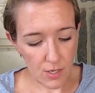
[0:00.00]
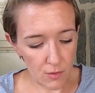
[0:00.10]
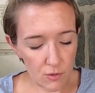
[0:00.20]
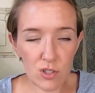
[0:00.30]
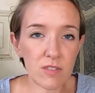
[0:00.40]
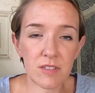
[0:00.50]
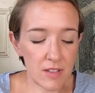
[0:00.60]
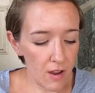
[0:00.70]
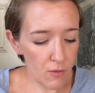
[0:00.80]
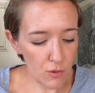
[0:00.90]
you know, just
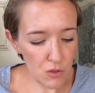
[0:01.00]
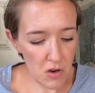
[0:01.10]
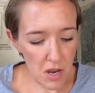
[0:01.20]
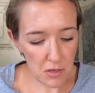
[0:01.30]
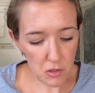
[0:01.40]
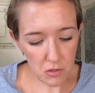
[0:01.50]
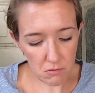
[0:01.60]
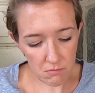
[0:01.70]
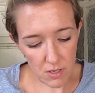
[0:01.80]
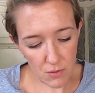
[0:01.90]
out in the trash
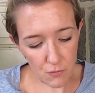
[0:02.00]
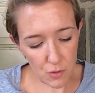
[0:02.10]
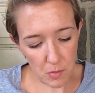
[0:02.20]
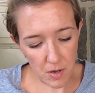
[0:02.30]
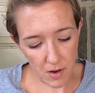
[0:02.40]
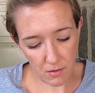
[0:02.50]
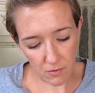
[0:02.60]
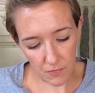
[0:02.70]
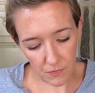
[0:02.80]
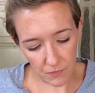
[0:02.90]
in a free pile.